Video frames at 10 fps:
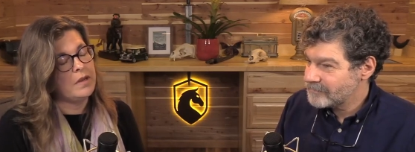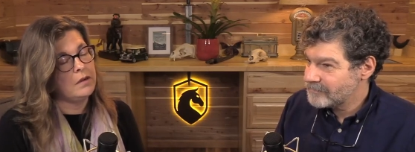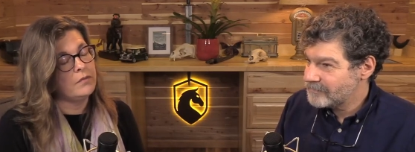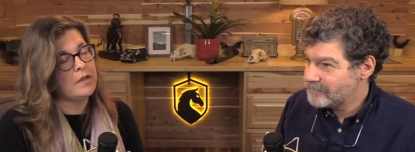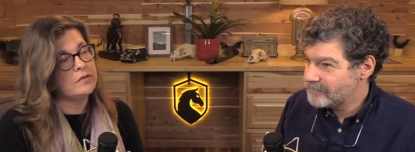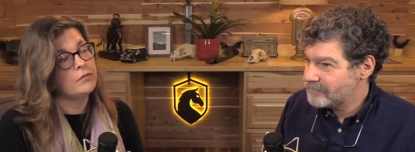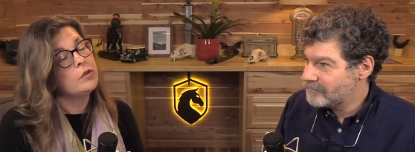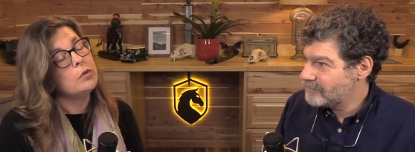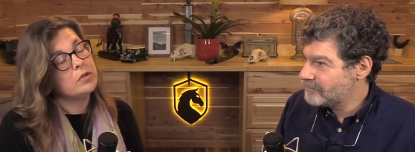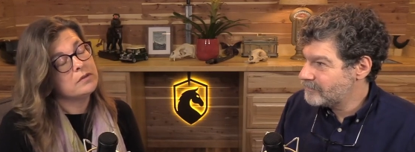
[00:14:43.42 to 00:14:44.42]
Speaker 1: it evolves a few,
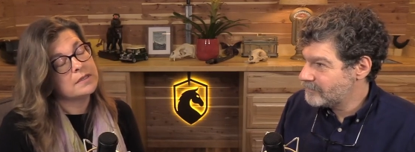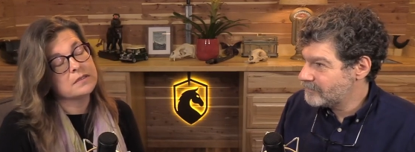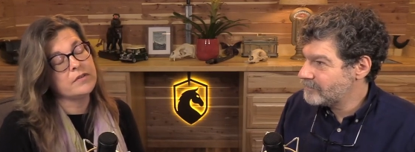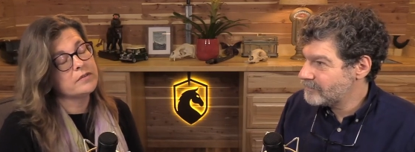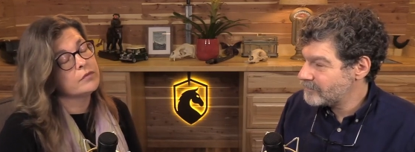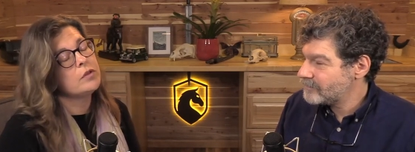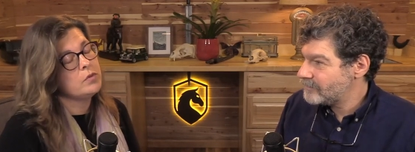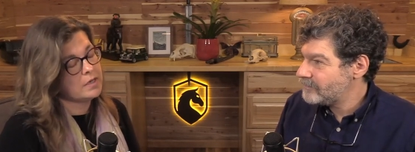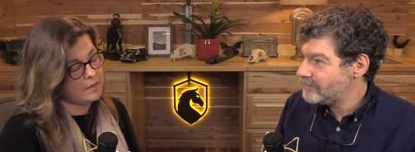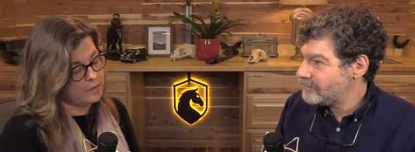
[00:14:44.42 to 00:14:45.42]
six evolves a few
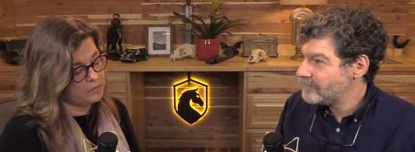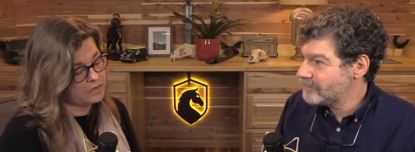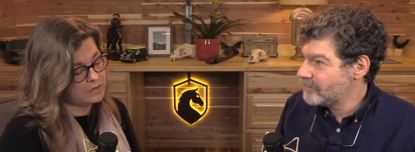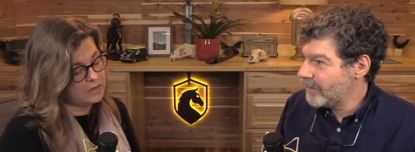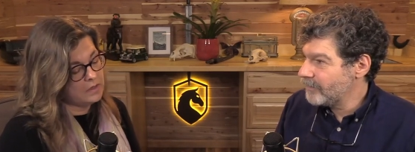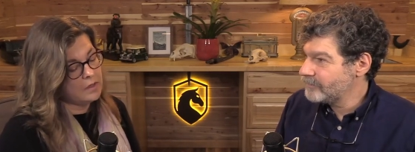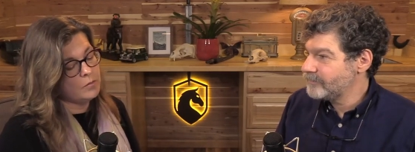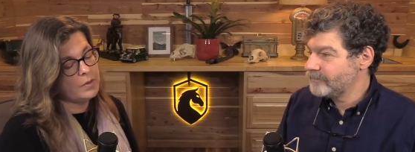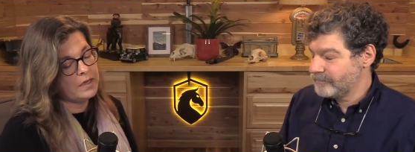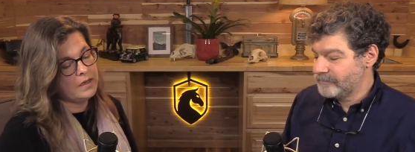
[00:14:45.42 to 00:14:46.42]
times. Yep.
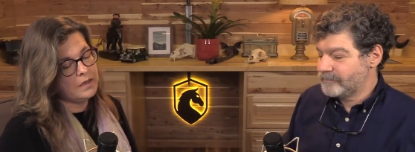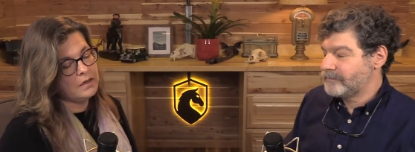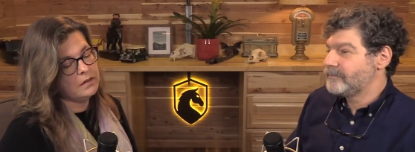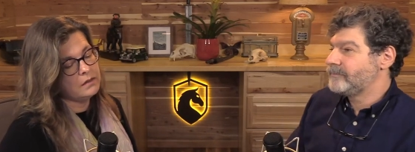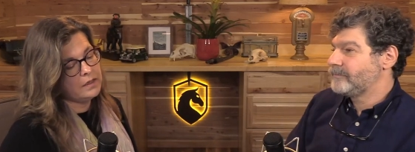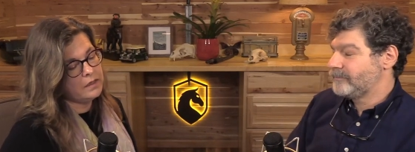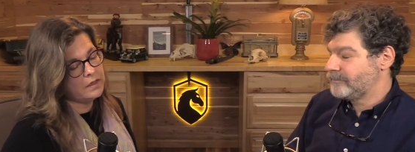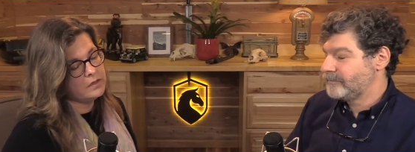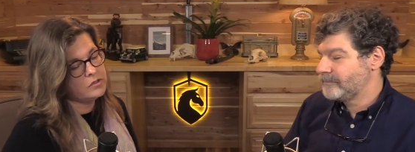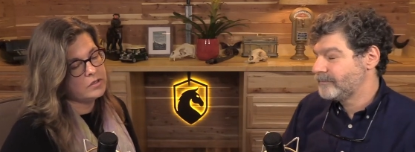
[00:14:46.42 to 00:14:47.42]
But in the
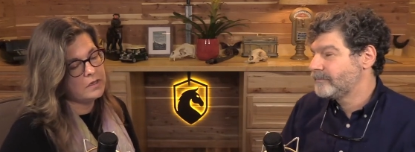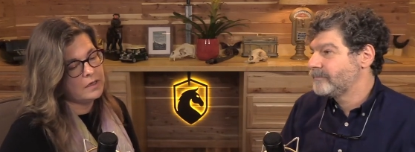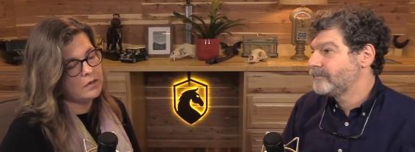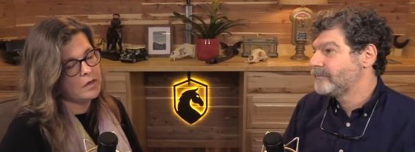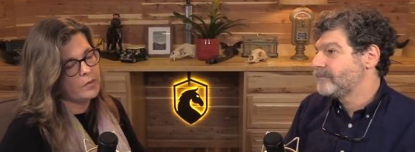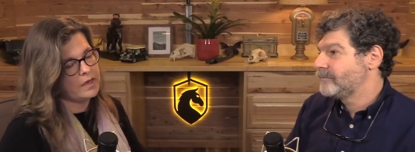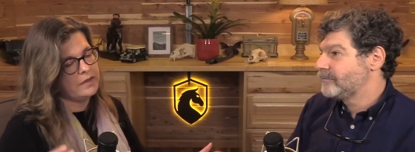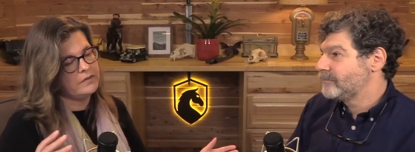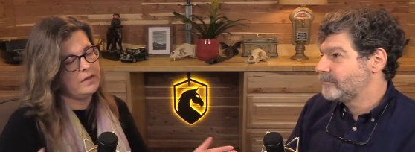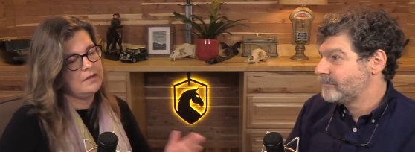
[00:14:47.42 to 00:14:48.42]
lineage that, you know, when I
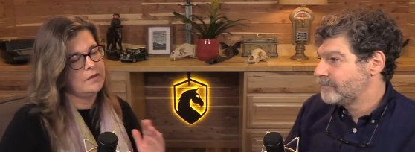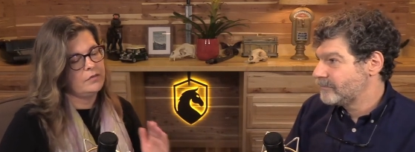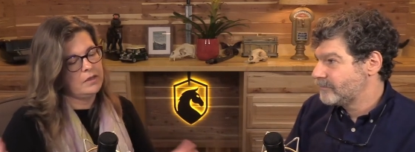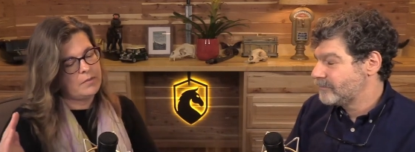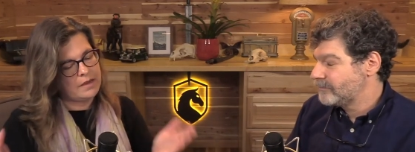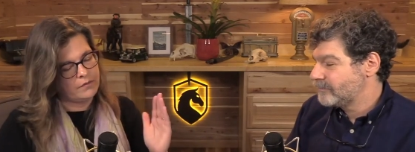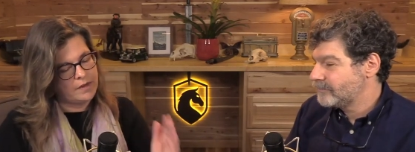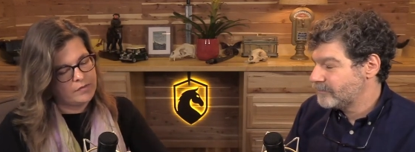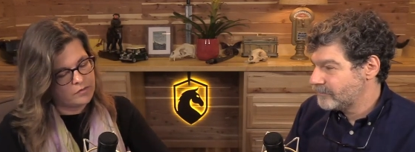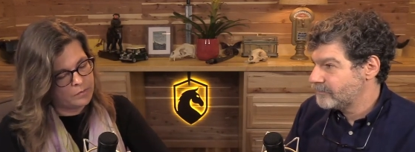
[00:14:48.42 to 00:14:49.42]
say definitely back
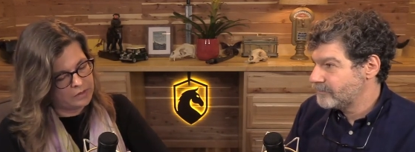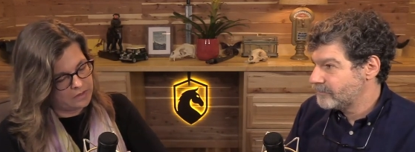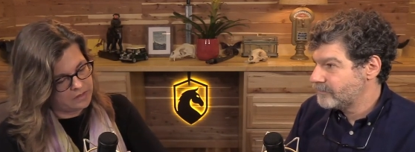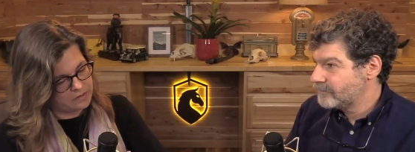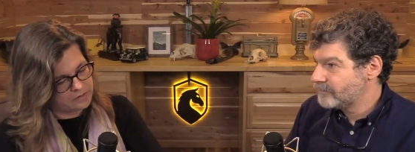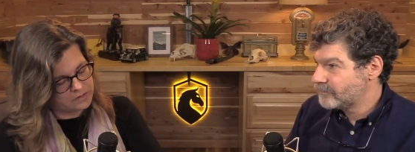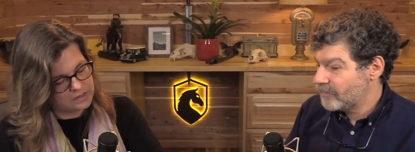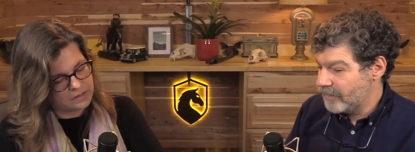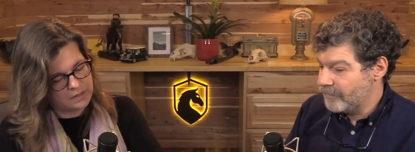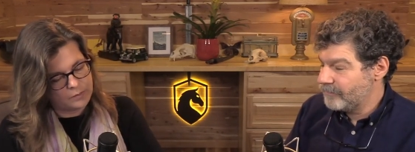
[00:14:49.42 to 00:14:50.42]
500 million years, yep.
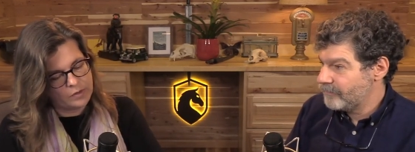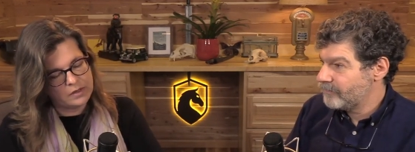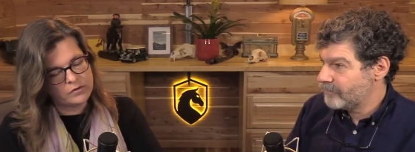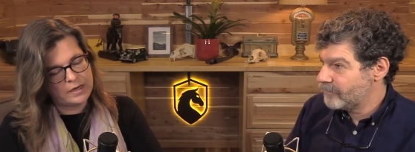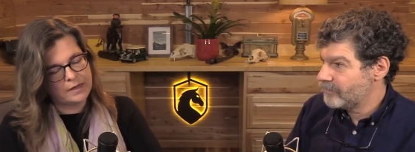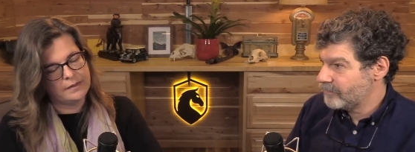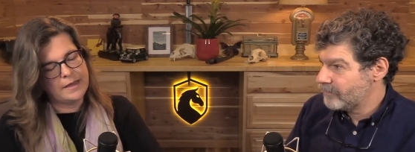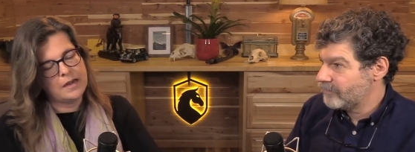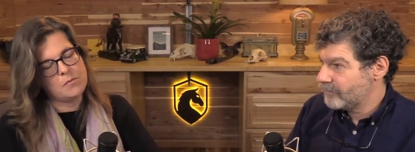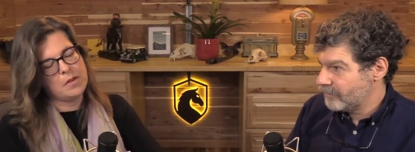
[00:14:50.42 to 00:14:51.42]
um, we can track that
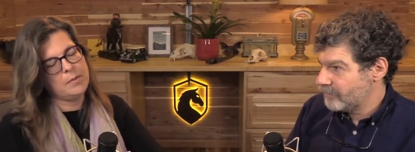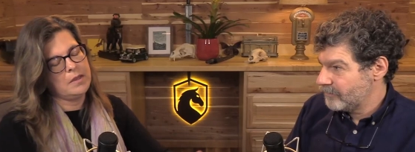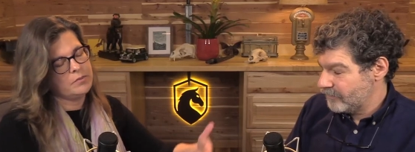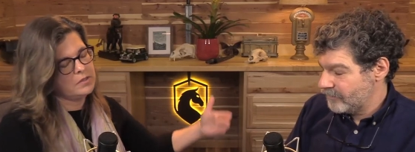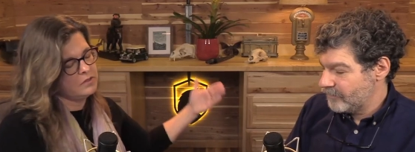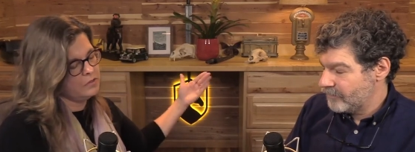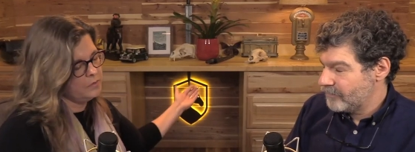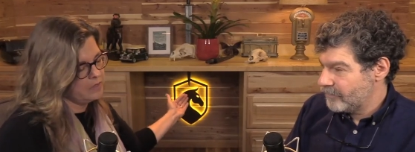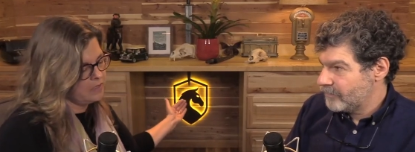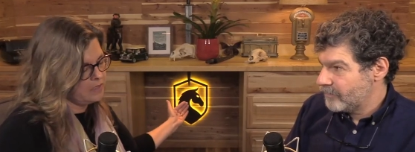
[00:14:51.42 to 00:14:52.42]
and maybe up to 2
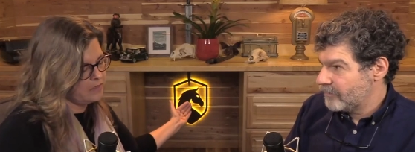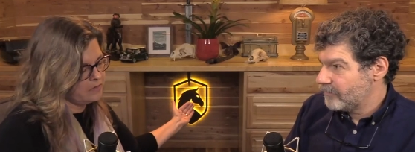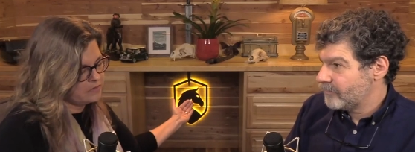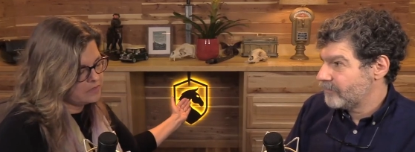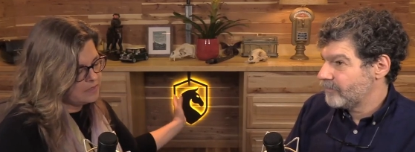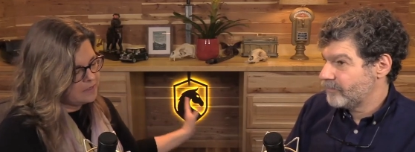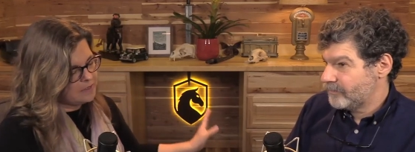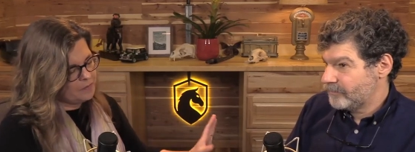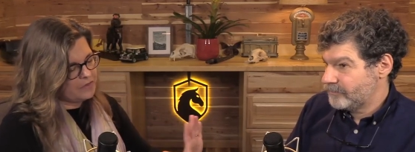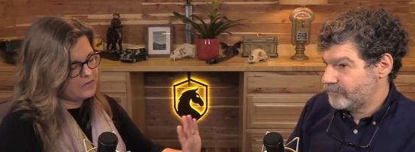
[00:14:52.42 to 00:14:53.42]
billion years.
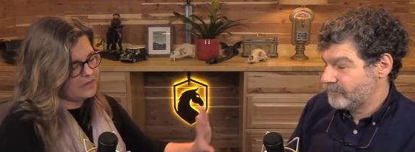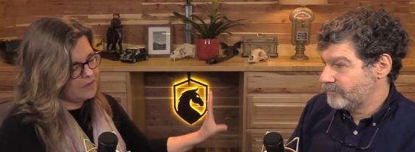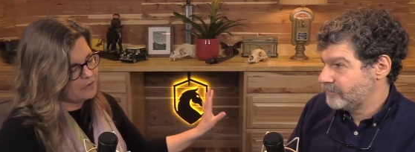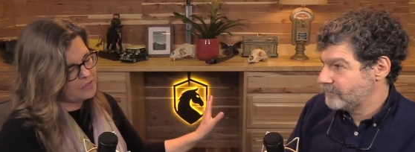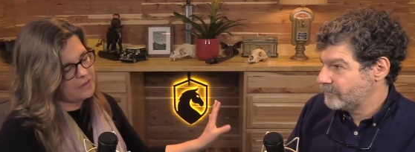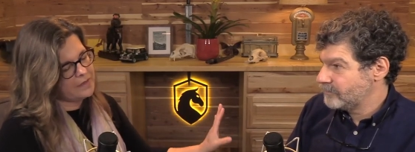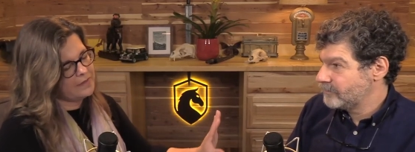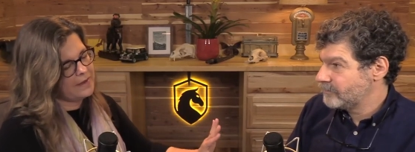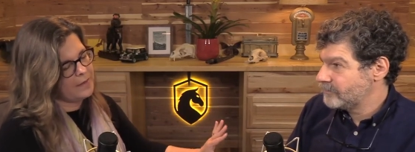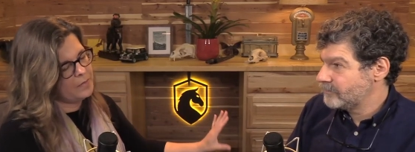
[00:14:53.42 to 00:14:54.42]
There's, you know, there's a lot that
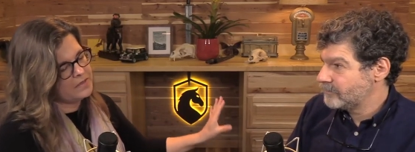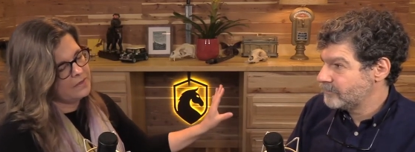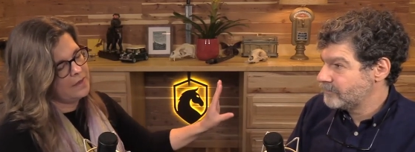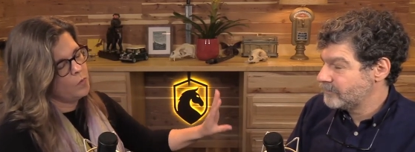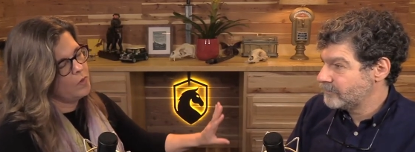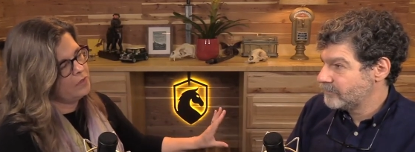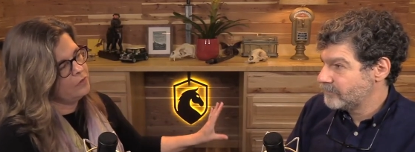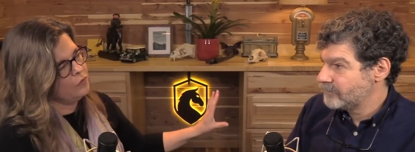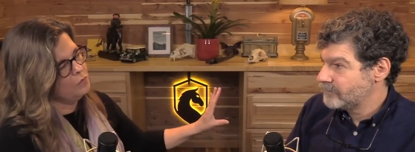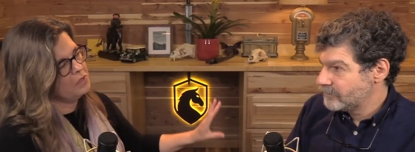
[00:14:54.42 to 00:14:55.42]
happens in that 1 to 2
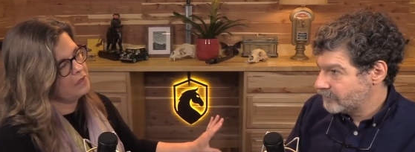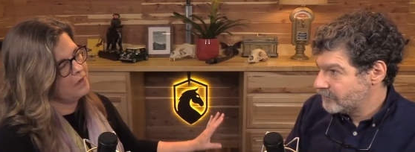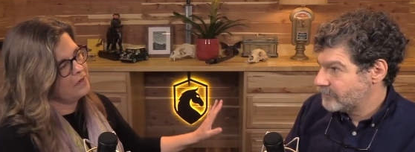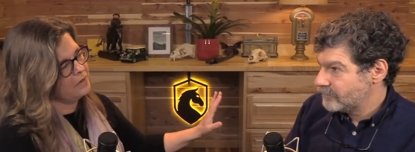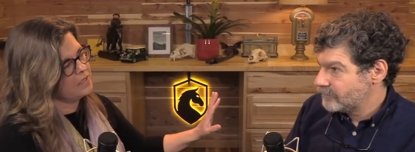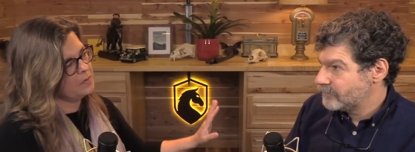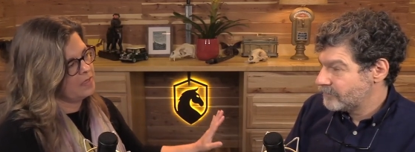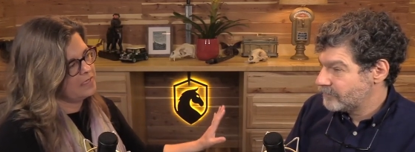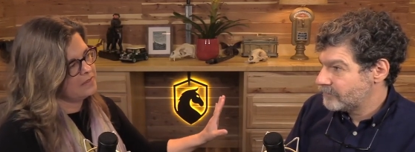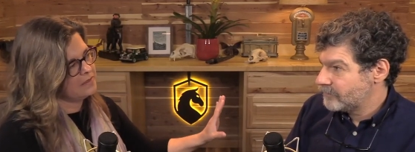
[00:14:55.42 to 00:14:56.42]
billion years
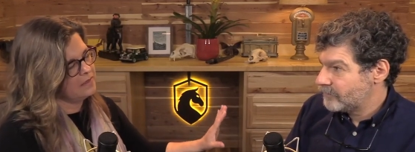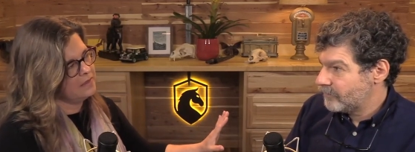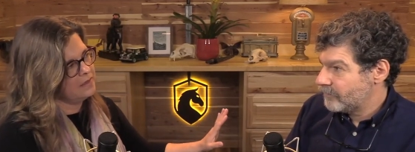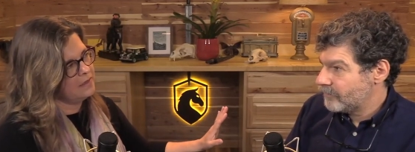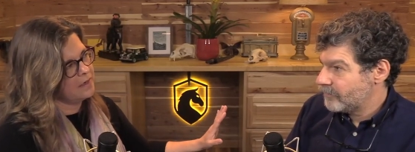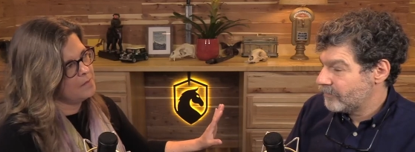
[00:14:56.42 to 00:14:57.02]
space. And I'm